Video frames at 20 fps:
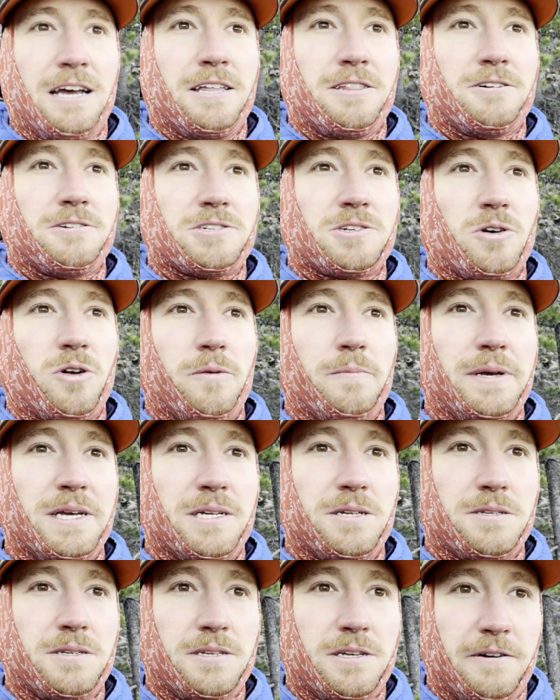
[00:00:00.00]
There's going to be
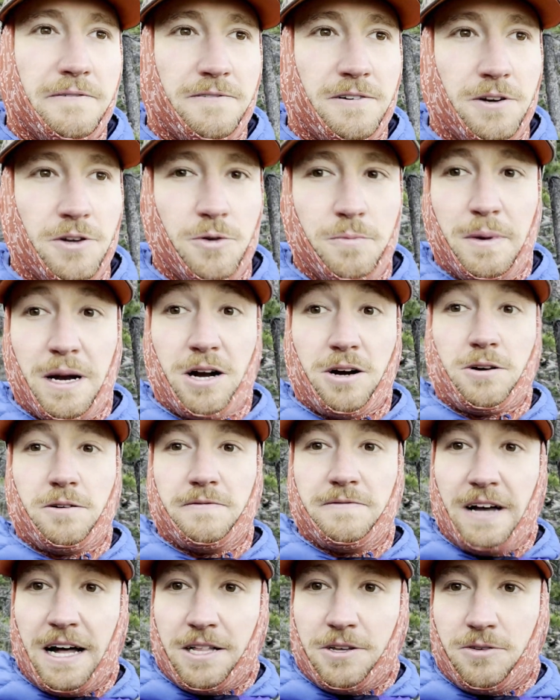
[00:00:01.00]
a different numerical
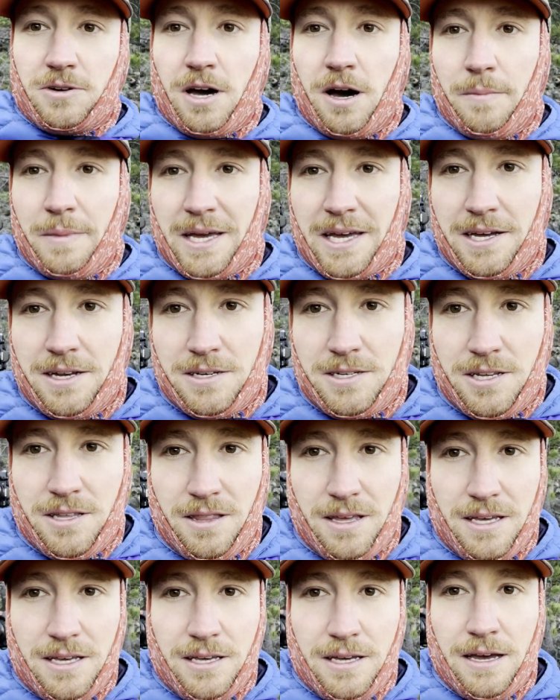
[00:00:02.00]
value coming into
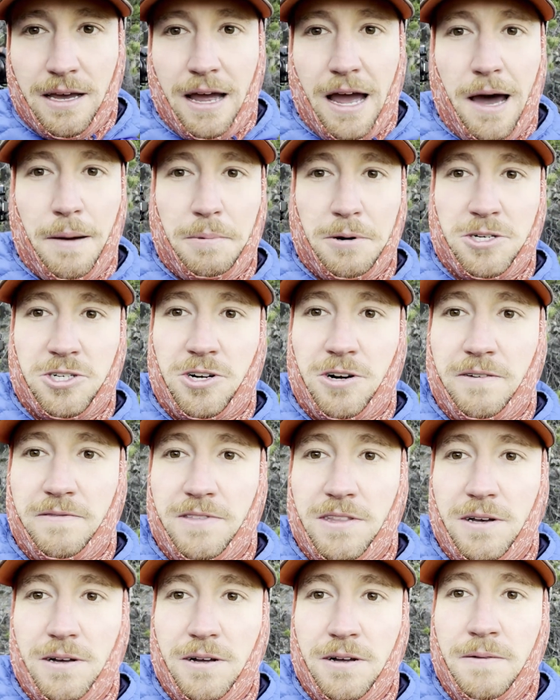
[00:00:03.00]
the aperture of
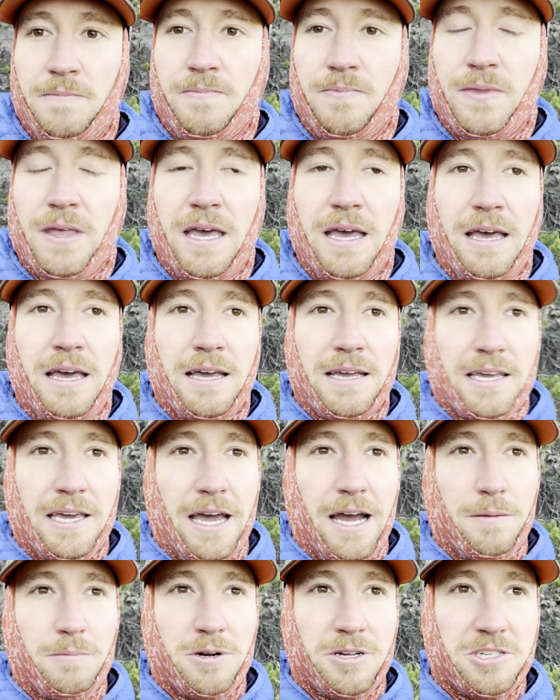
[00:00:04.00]
the
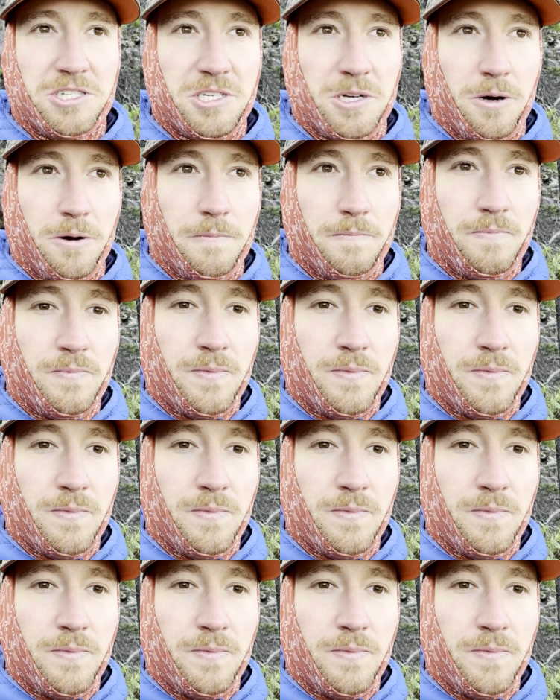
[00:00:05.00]
camera. So